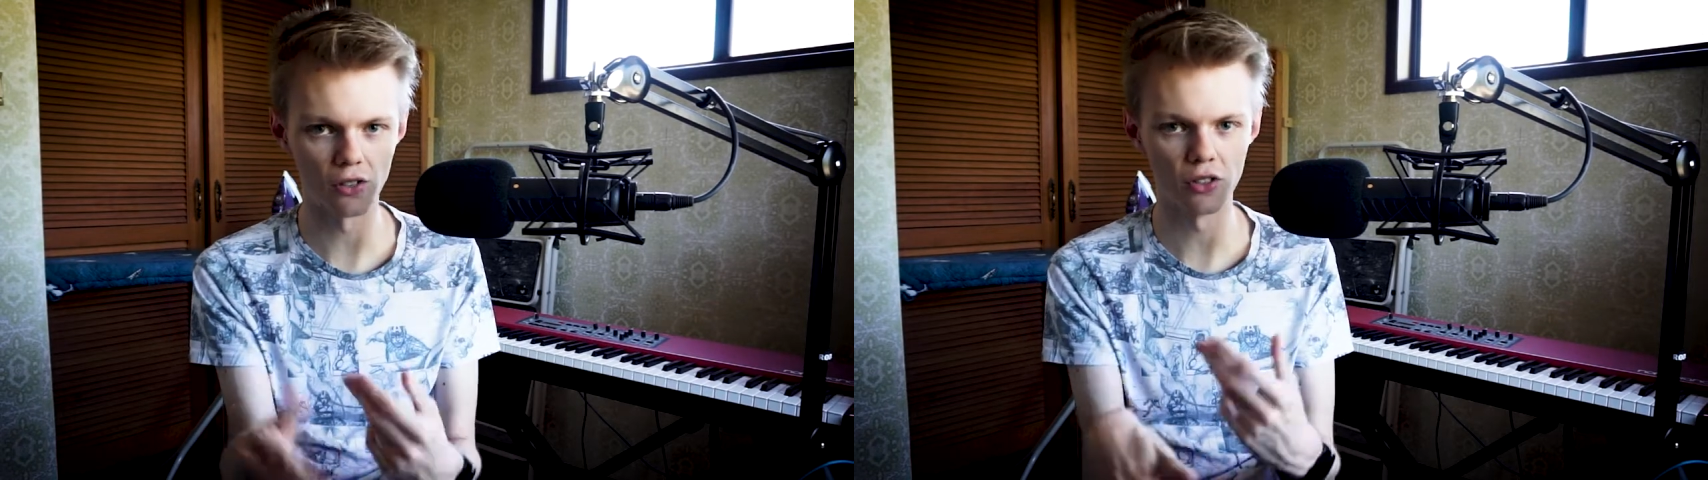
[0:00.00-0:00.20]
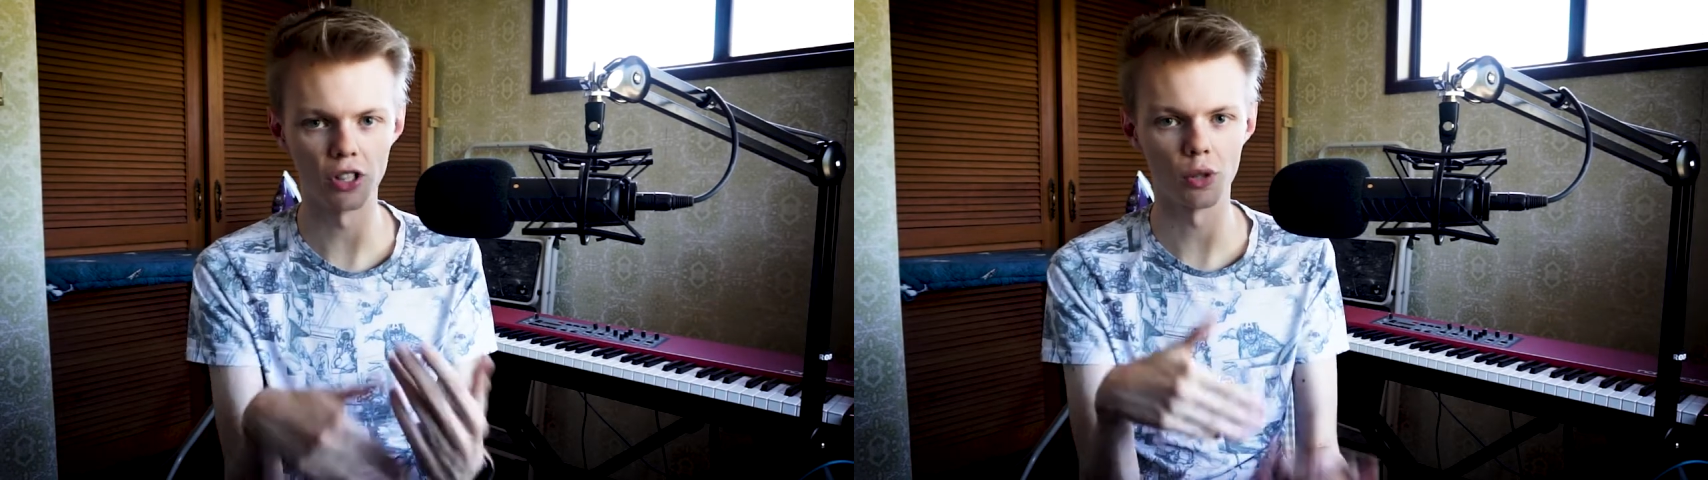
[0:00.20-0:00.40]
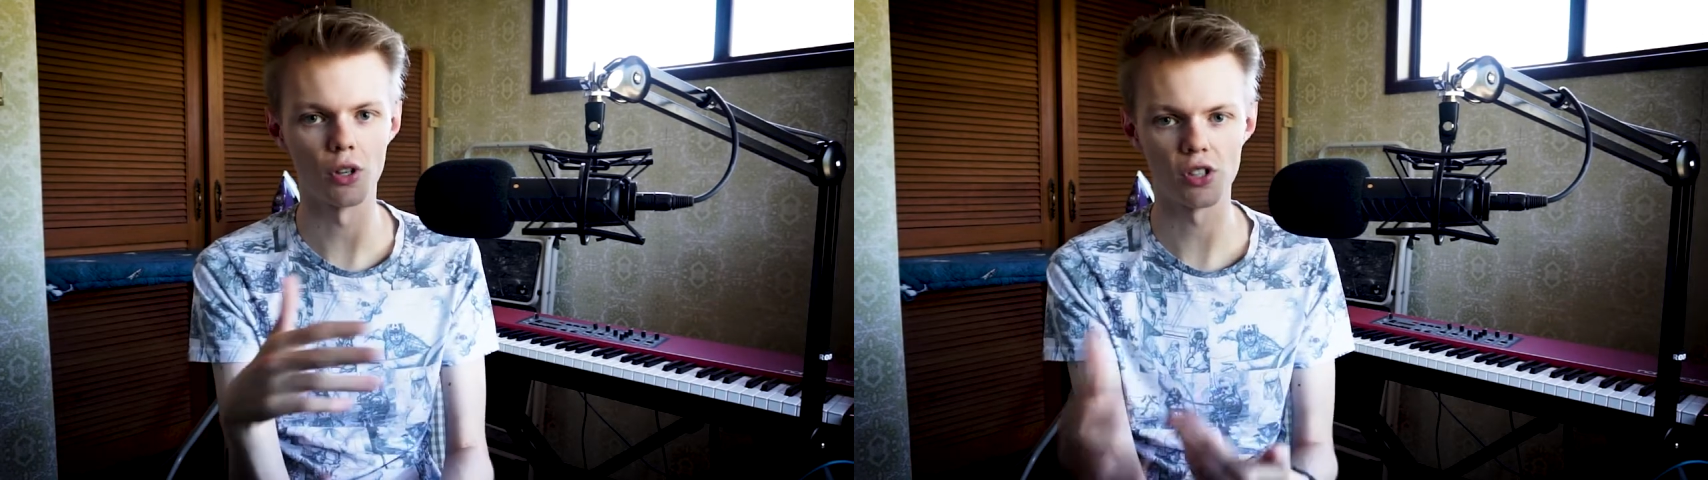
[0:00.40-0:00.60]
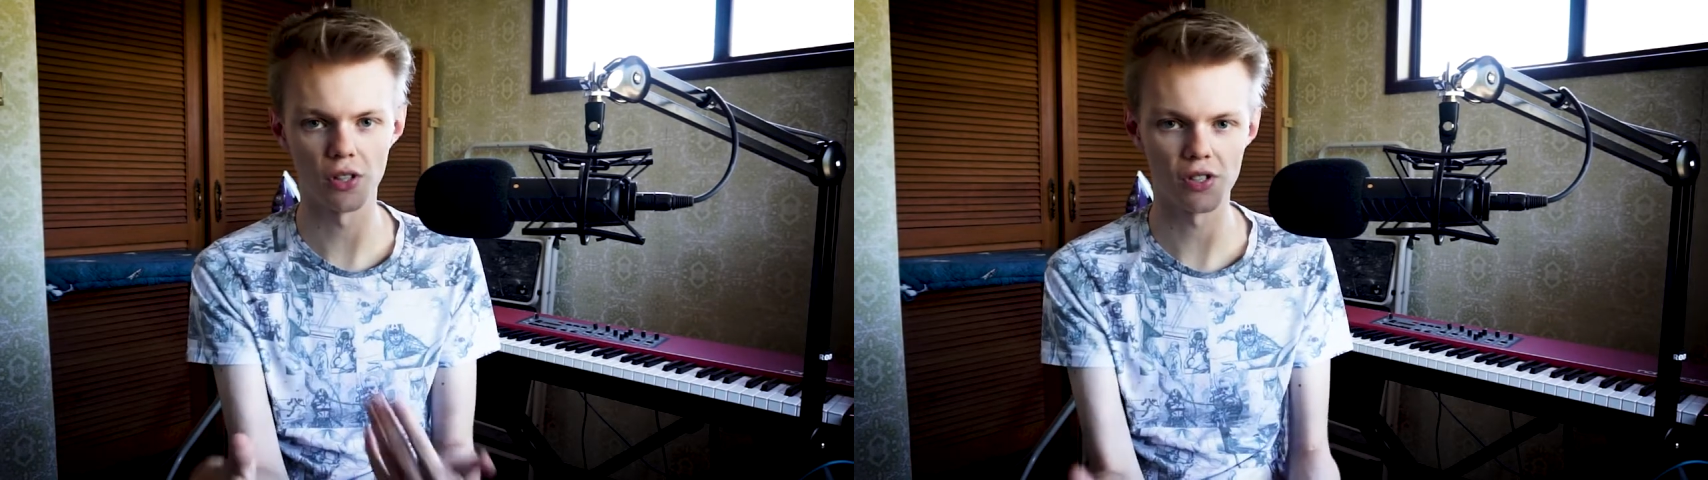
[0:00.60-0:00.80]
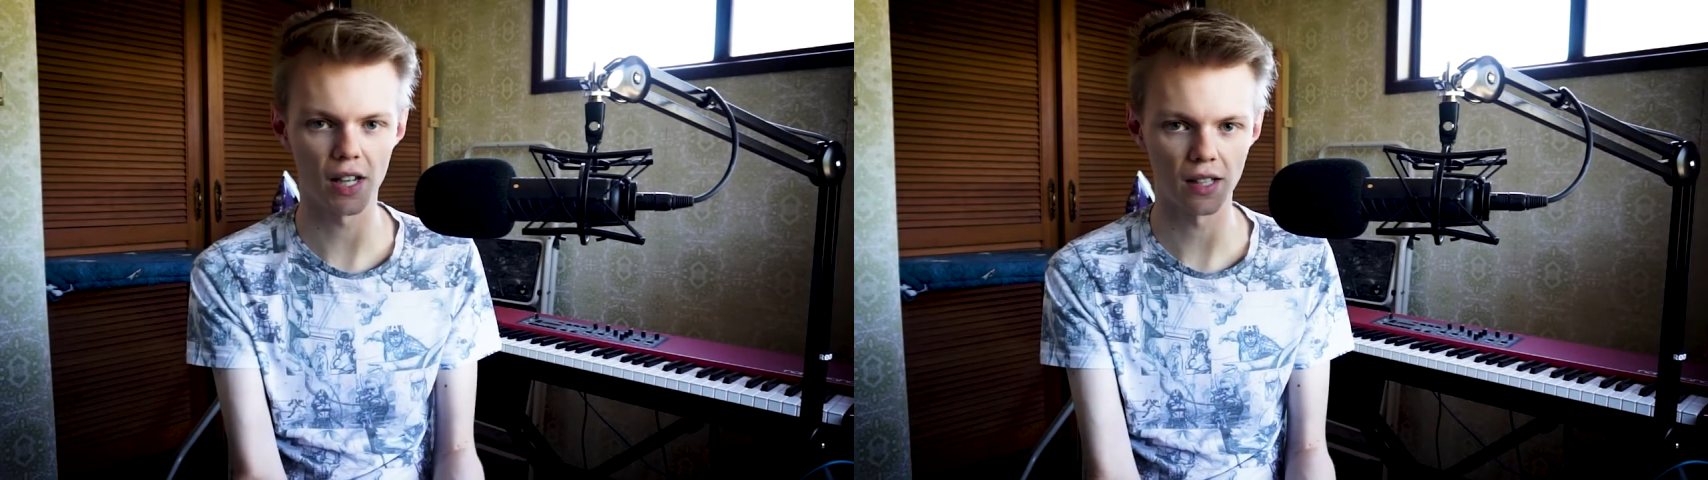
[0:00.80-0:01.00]
until you watch it
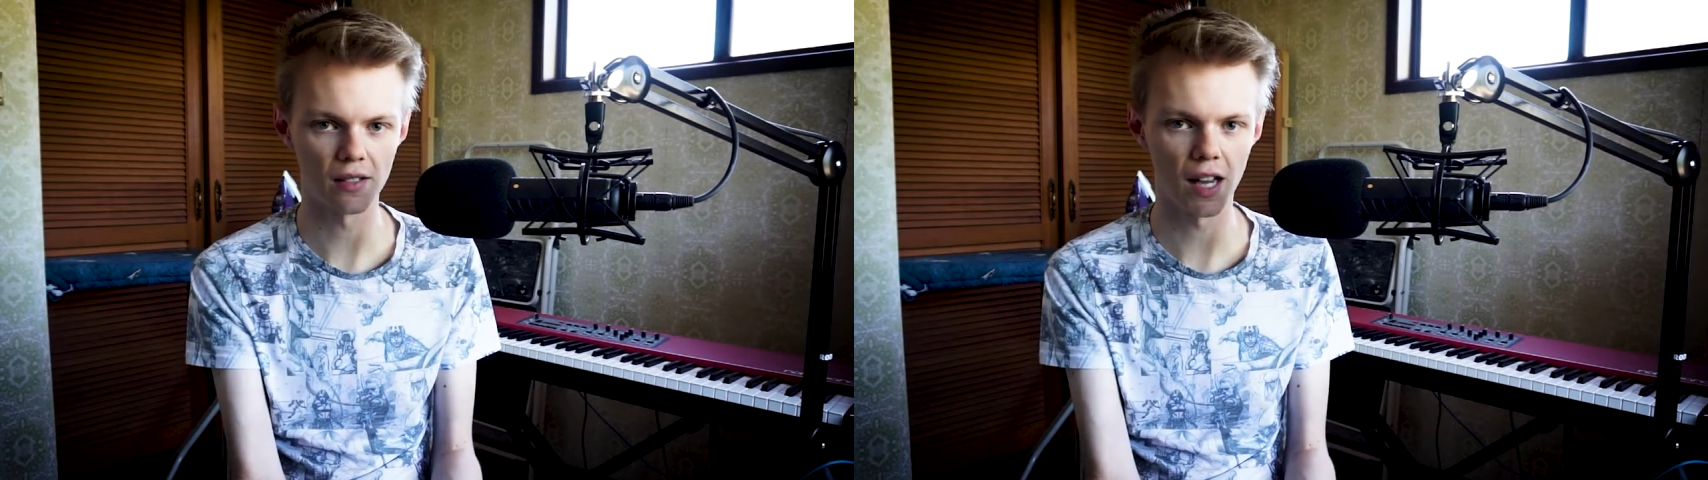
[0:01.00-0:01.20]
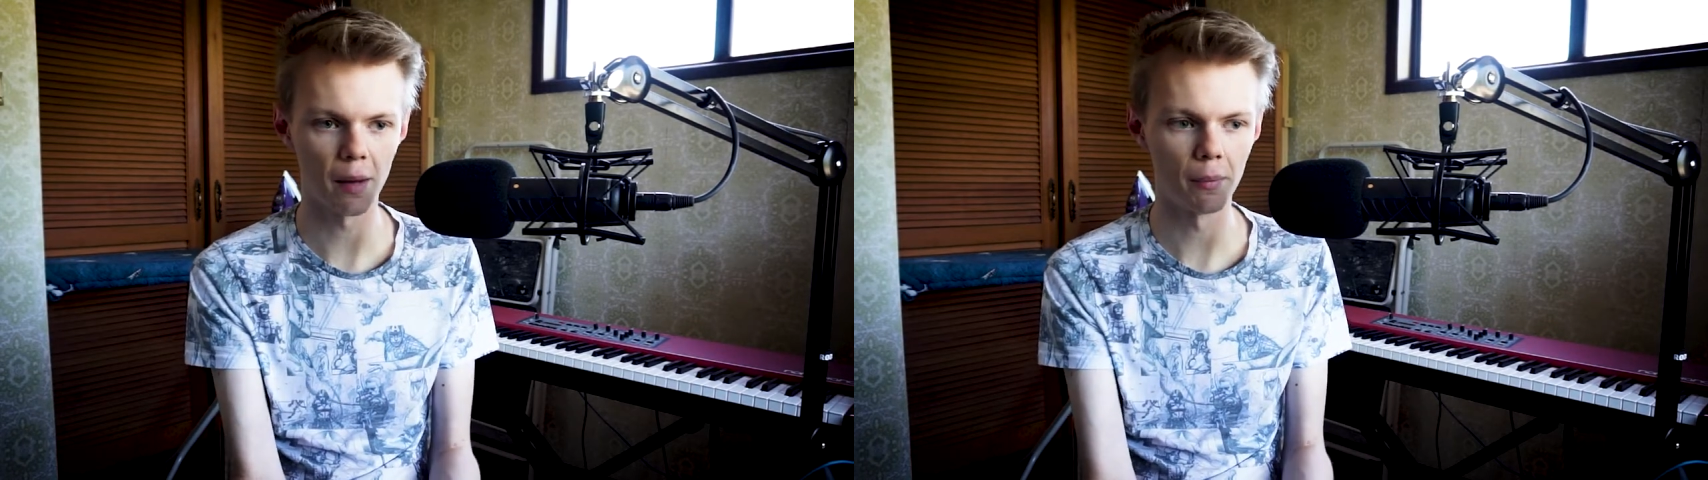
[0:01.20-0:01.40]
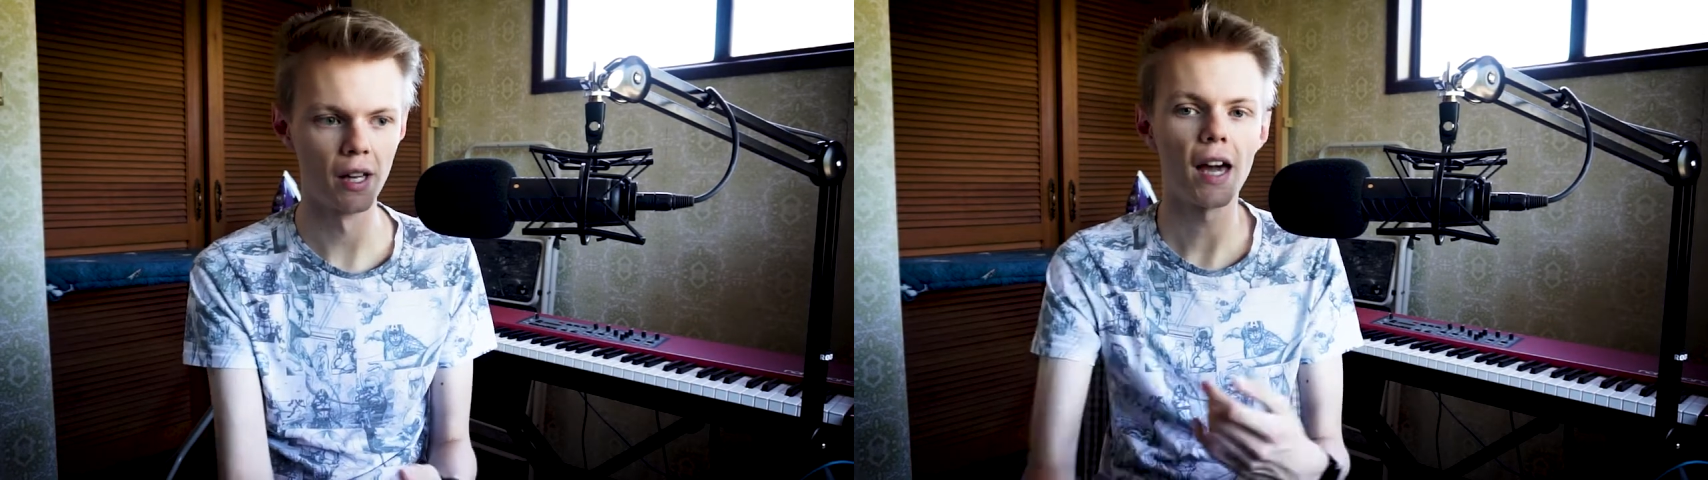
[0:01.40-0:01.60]
the second time.